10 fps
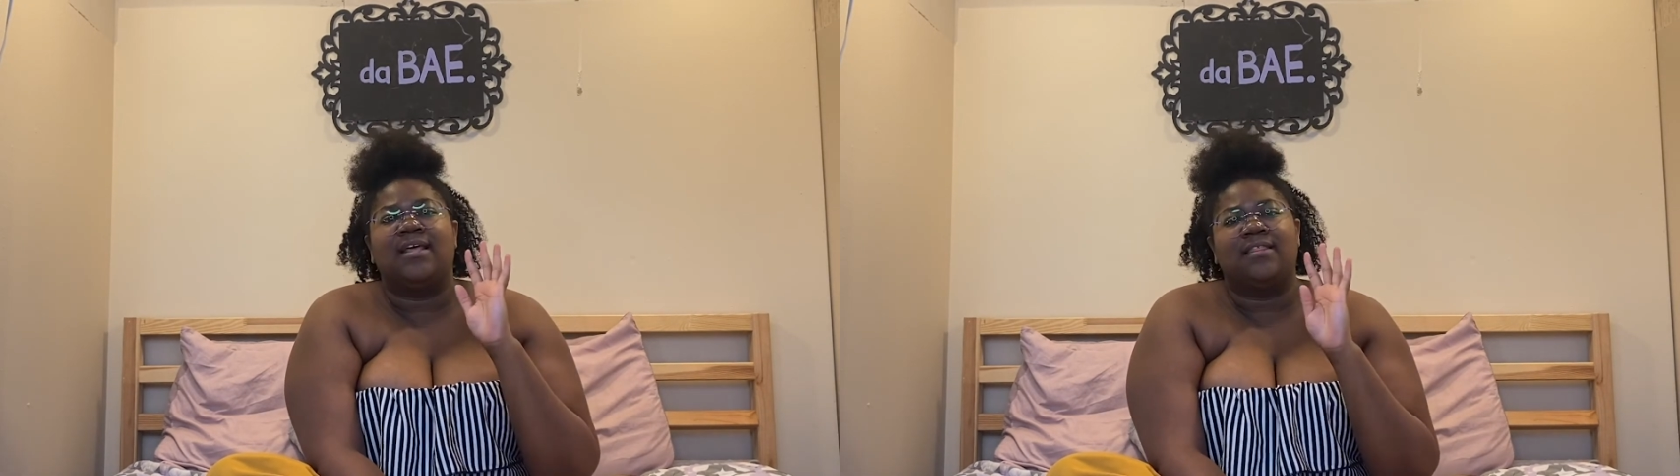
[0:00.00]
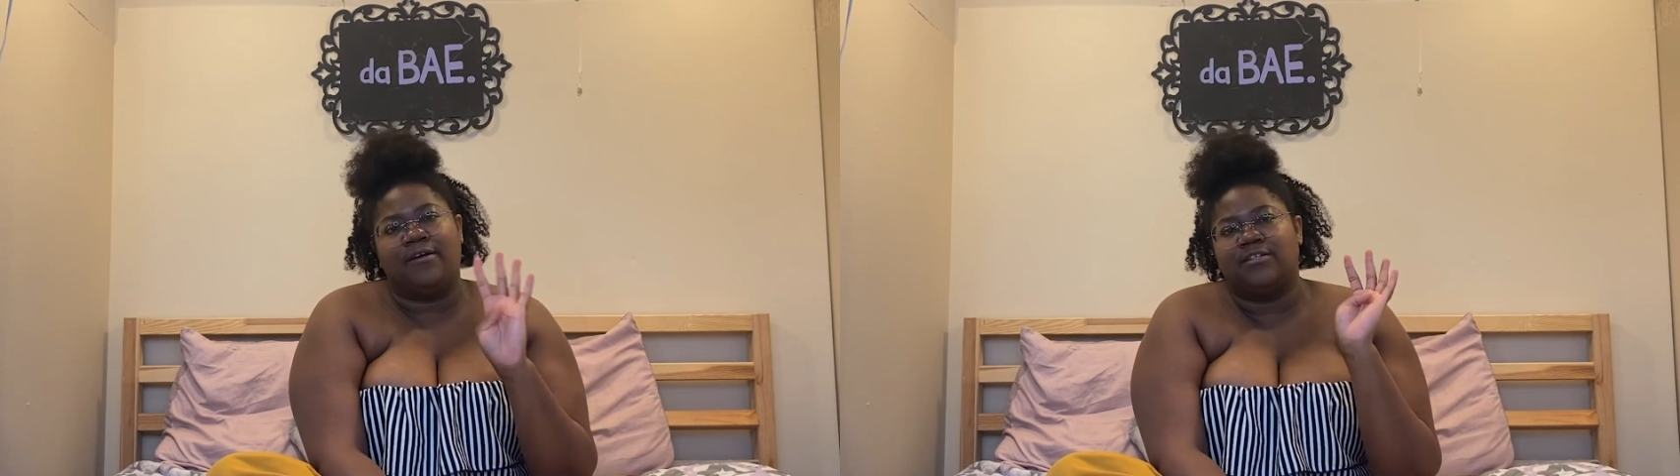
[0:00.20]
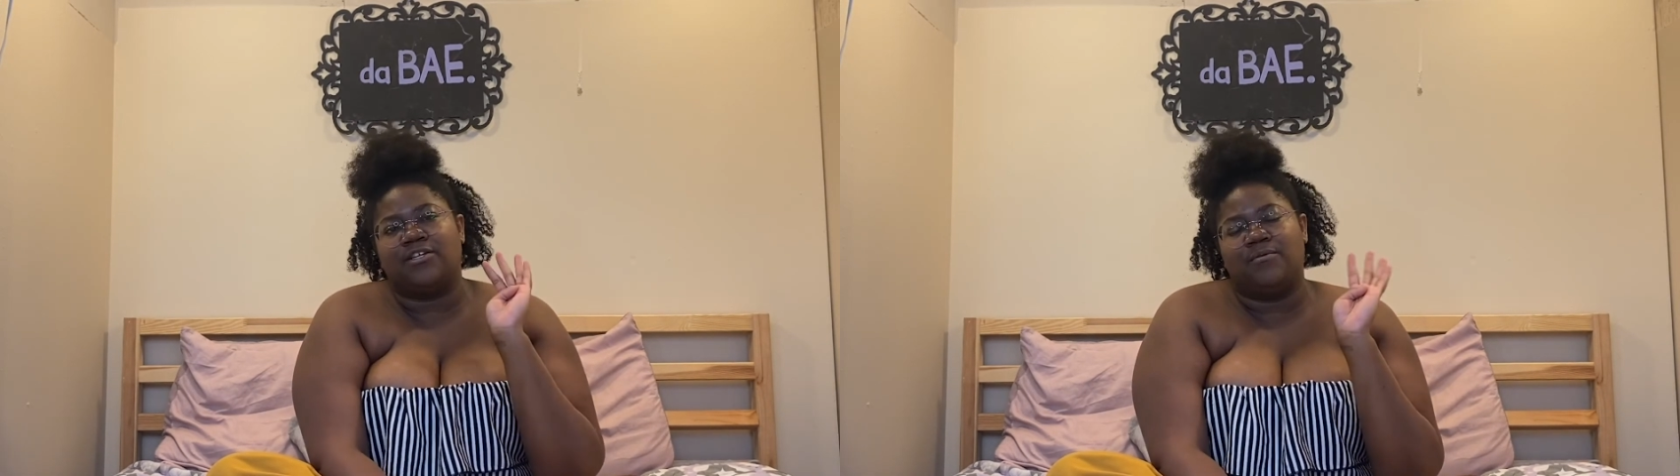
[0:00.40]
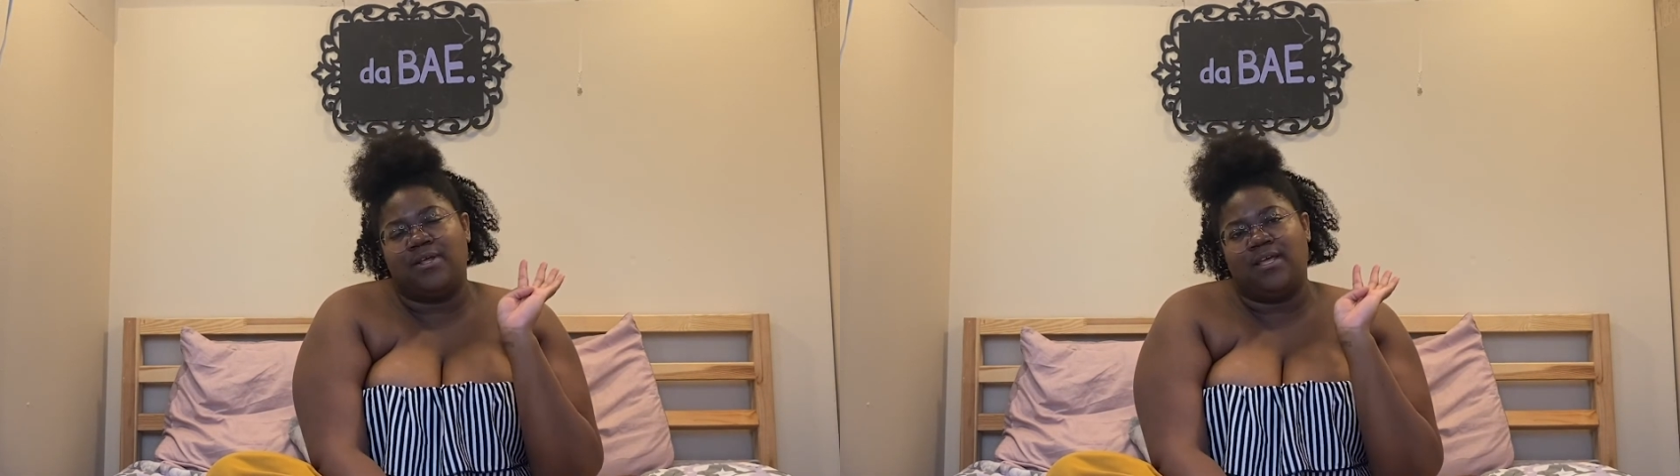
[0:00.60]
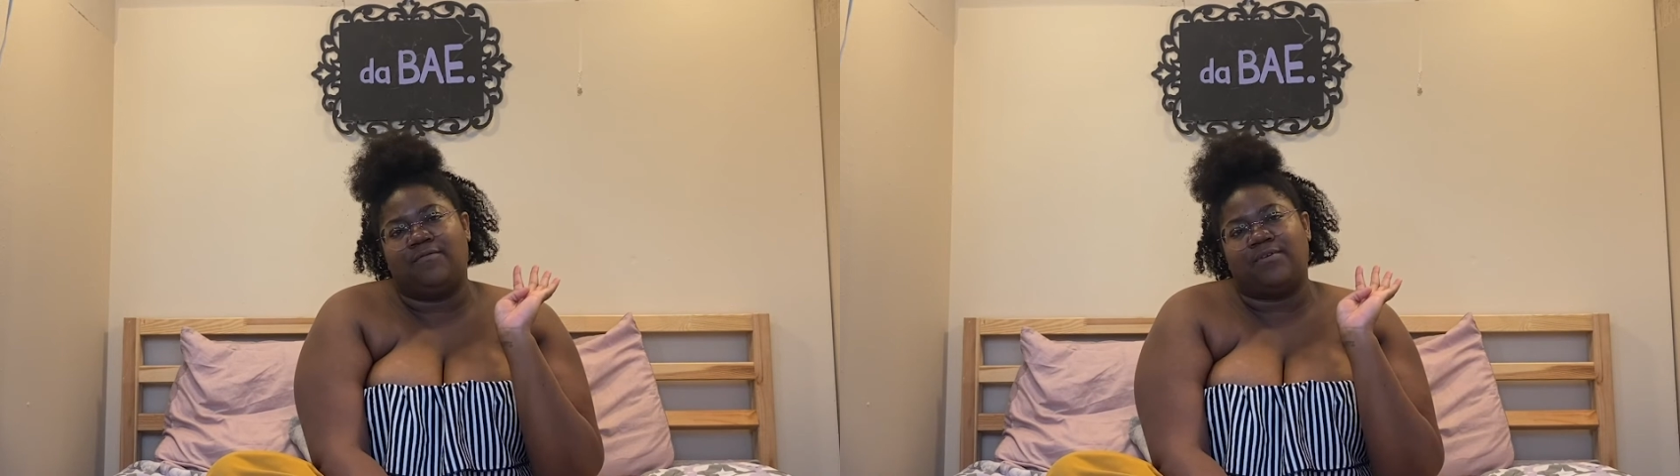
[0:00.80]
And there is no
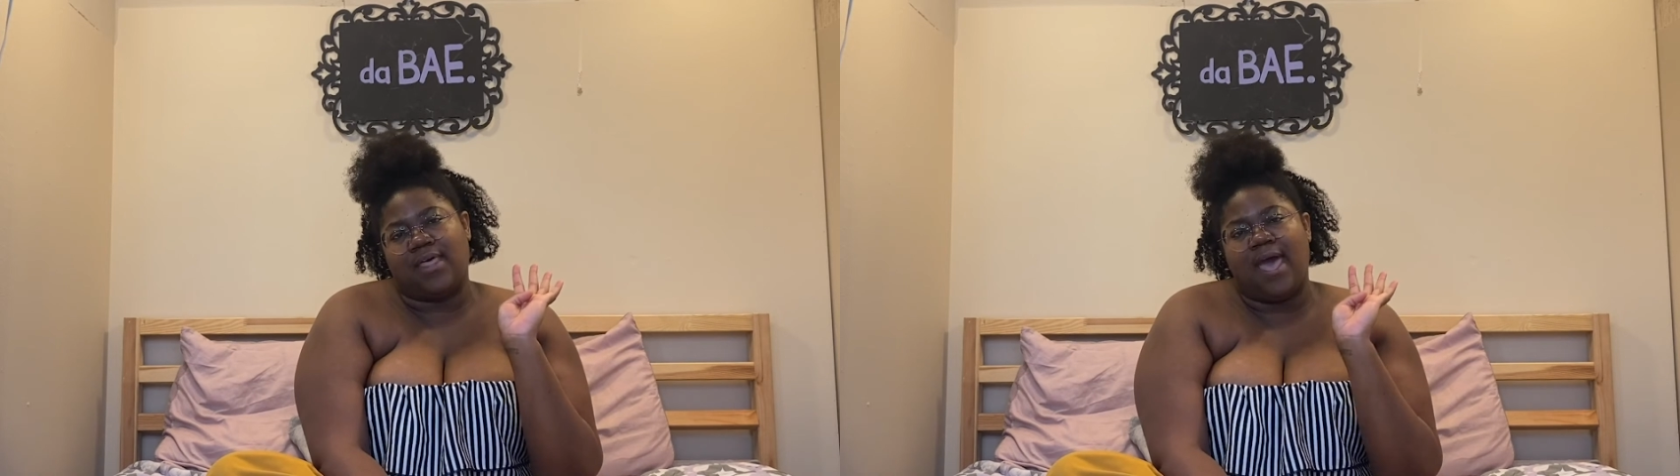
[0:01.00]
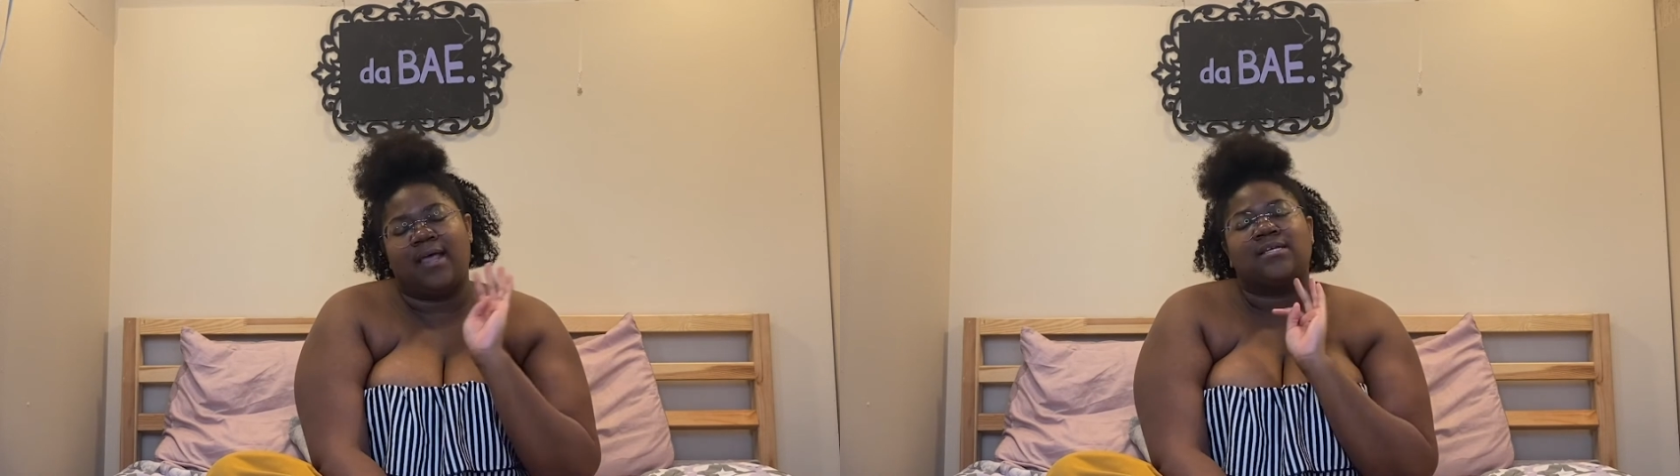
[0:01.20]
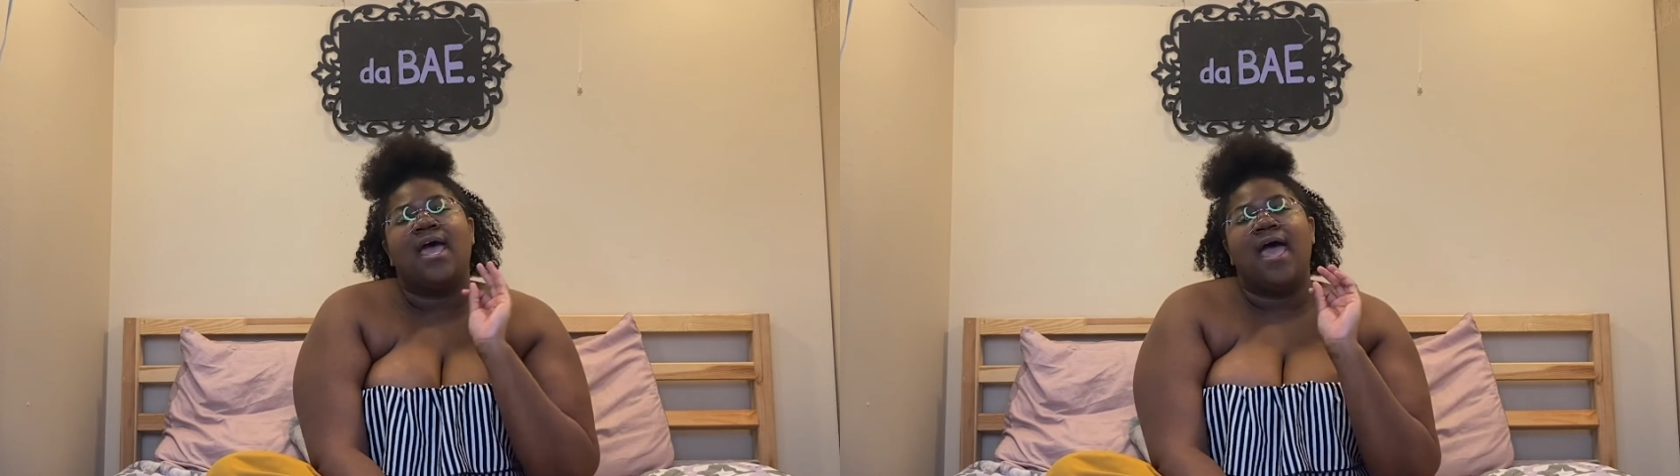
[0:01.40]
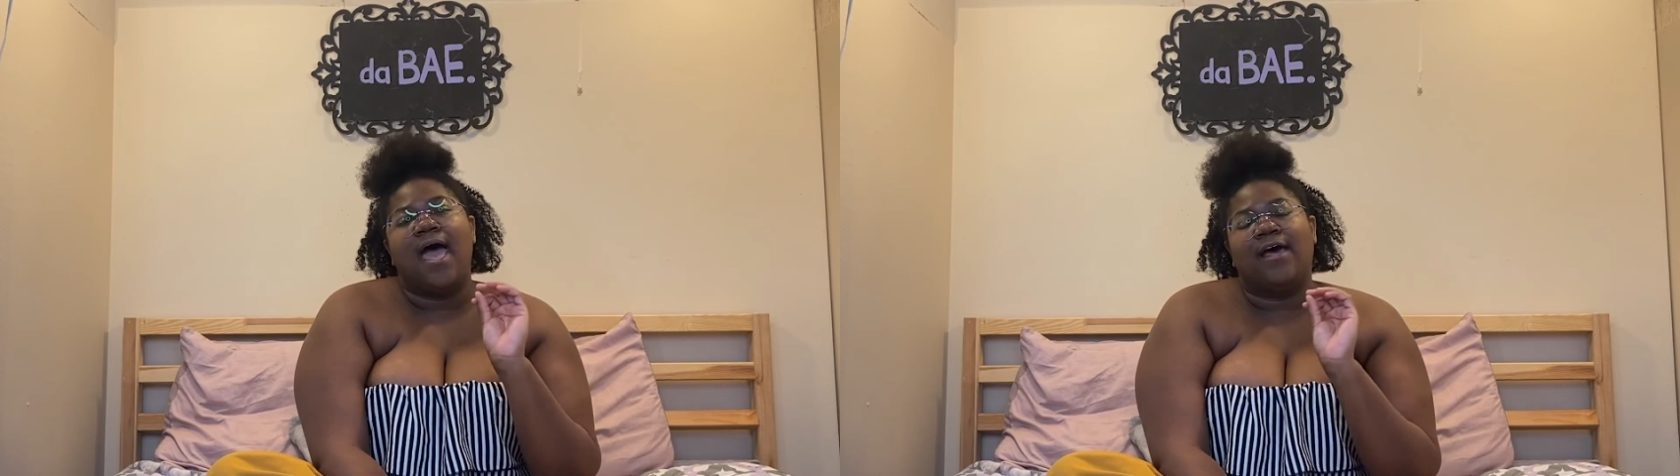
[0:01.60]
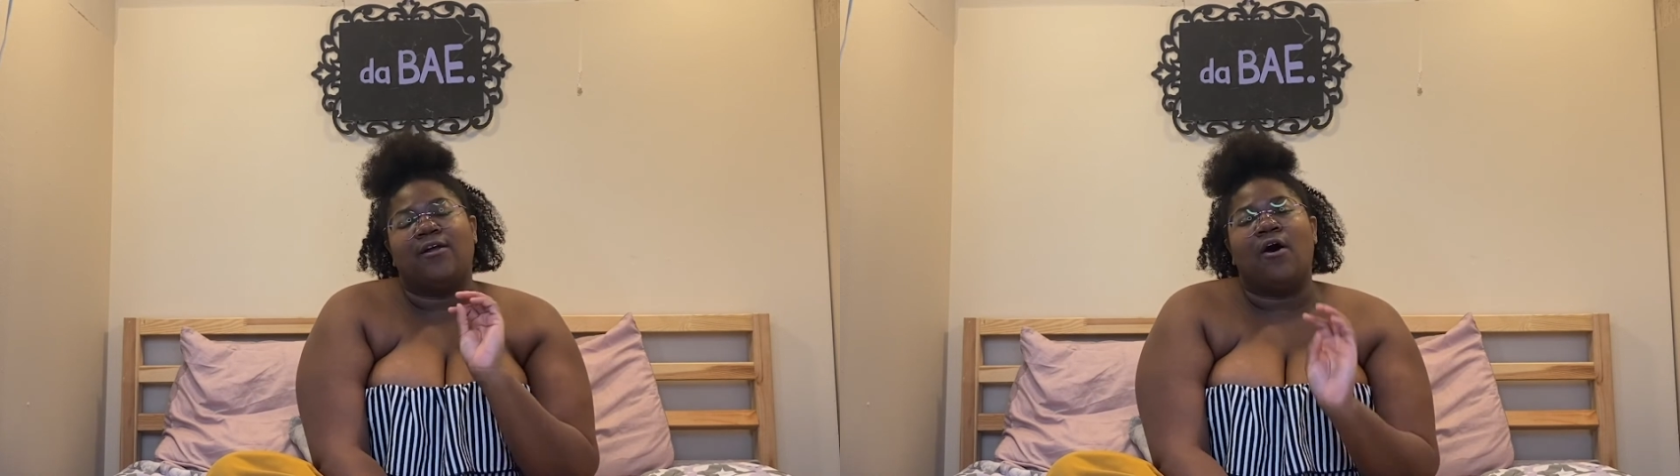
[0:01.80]
need for that
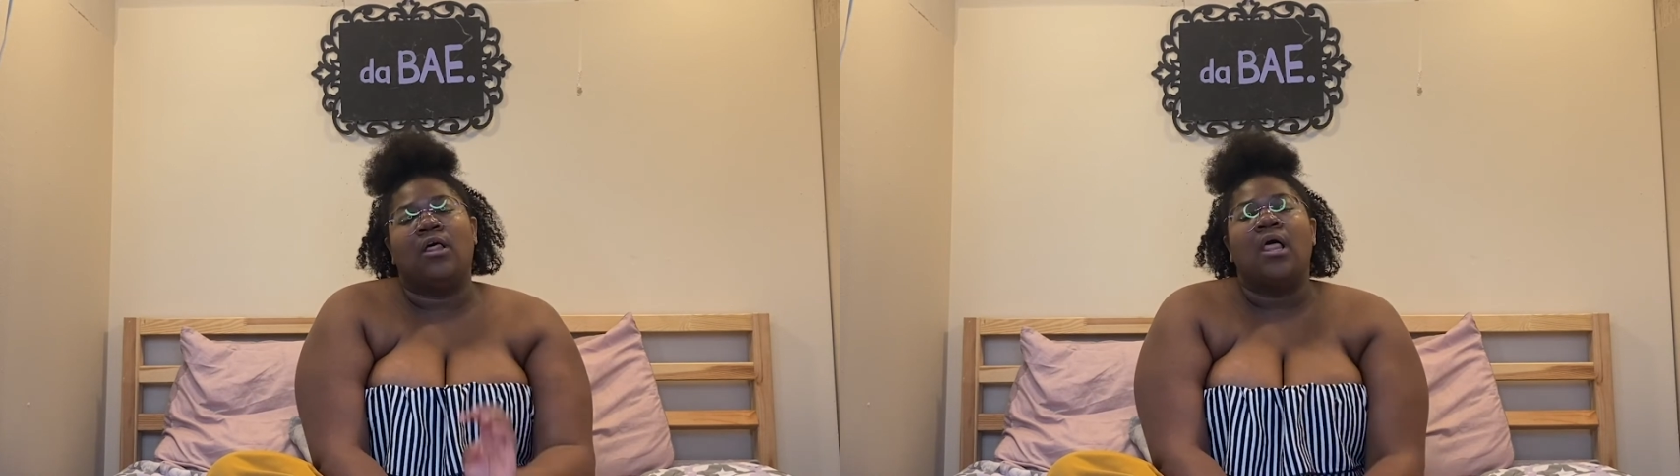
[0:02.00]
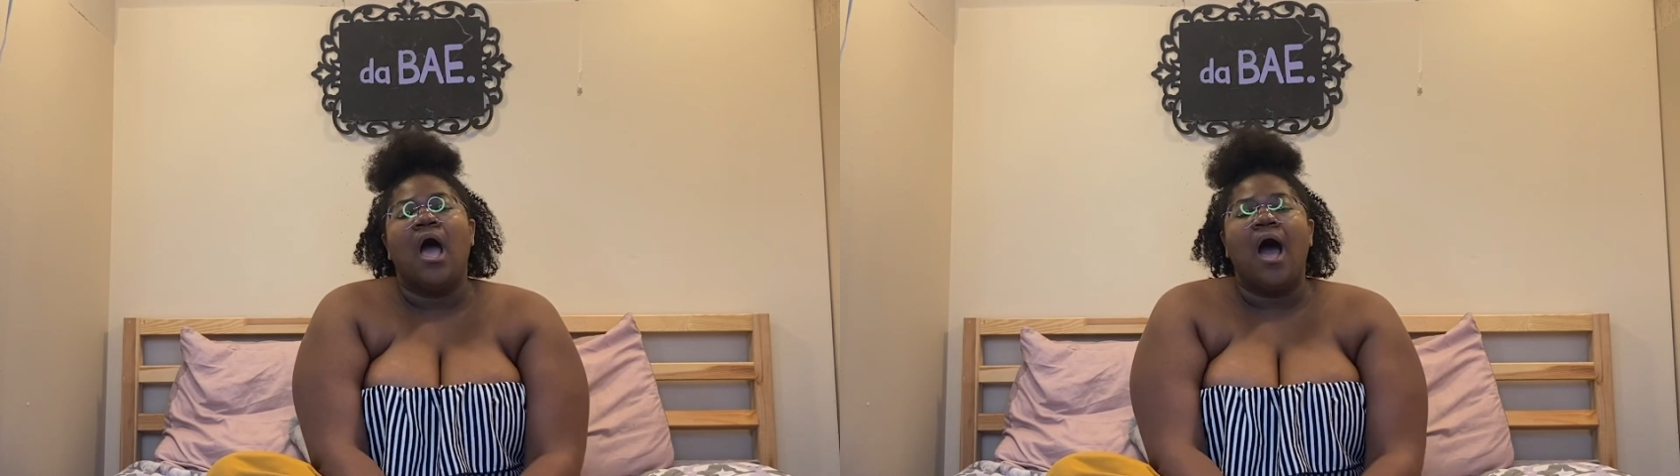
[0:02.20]
at all.